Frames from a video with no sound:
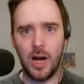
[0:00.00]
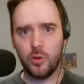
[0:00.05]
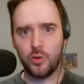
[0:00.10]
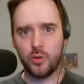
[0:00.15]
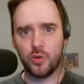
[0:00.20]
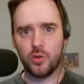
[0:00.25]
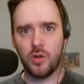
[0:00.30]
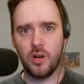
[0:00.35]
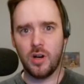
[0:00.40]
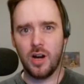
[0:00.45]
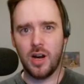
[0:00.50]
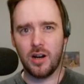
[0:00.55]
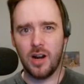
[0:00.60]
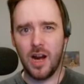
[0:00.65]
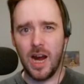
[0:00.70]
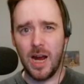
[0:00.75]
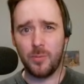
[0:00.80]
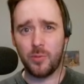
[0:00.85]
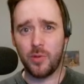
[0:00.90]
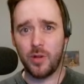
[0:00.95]
strong are
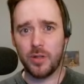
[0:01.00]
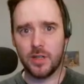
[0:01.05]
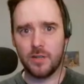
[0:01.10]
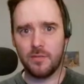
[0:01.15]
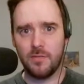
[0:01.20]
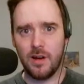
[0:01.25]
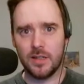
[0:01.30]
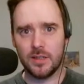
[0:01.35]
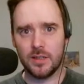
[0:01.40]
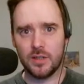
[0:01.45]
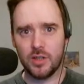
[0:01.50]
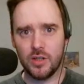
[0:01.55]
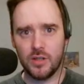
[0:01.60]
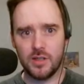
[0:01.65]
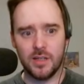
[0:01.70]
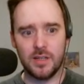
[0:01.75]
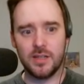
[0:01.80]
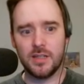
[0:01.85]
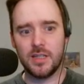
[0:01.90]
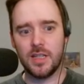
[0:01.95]
upgrade advantages
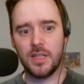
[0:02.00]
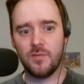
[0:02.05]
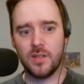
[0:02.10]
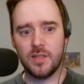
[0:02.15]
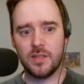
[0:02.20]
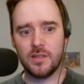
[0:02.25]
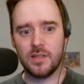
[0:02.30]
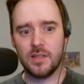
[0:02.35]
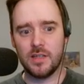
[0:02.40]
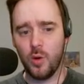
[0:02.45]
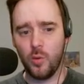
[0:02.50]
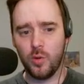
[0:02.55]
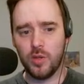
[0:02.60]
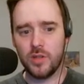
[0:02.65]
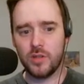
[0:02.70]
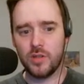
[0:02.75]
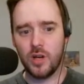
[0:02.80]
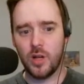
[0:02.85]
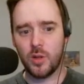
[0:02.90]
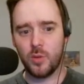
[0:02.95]
in TVZ? We
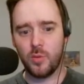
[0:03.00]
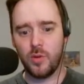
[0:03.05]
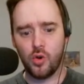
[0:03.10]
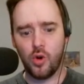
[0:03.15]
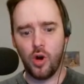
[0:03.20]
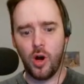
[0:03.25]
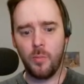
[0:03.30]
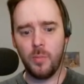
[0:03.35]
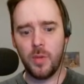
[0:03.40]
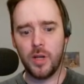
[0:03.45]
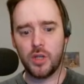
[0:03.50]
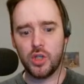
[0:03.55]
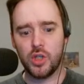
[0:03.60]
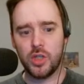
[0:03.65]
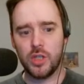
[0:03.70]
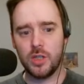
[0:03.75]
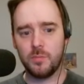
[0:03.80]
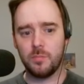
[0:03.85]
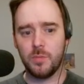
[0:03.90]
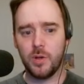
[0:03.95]
start with combat
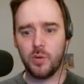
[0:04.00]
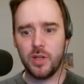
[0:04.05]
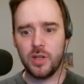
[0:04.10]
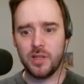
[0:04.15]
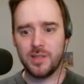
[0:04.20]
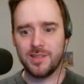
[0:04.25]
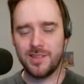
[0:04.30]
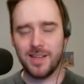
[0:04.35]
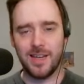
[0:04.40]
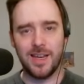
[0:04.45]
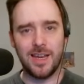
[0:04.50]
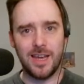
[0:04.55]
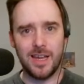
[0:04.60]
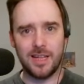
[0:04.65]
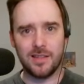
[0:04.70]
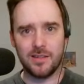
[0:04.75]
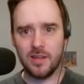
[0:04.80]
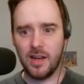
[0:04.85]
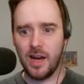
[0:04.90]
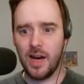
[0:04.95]
shield marines
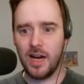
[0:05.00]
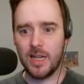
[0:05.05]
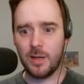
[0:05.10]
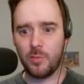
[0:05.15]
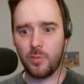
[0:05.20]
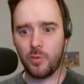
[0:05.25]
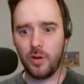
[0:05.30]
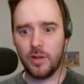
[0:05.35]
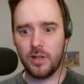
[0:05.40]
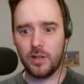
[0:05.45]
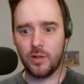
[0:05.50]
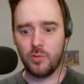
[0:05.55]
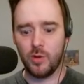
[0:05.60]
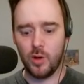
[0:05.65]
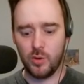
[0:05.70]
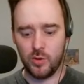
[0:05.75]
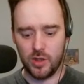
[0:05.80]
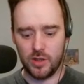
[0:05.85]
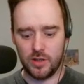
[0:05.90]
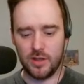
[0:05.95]
against unupgraded
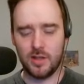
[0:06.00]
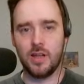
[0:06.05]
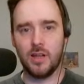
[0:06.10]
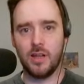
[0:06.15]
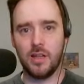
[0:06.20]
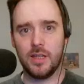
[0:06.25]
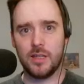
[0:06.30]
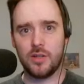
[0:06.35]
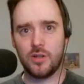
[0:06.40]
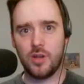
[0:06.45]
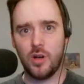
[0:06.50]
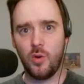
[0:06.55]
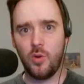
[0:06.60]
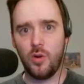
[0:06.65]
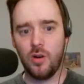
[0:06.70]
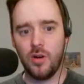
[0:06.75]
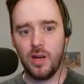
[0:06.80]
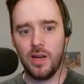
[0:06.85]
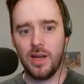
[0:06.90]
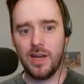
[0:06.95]
roaches. Let's go.
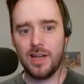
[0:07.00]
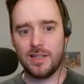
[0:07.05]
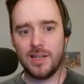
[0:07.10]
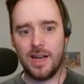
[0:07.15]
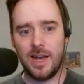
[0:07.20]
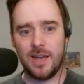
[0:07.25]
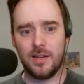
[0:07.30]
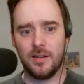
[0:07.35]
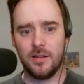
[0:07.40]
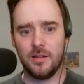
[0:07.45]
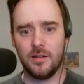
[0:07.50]
Attack.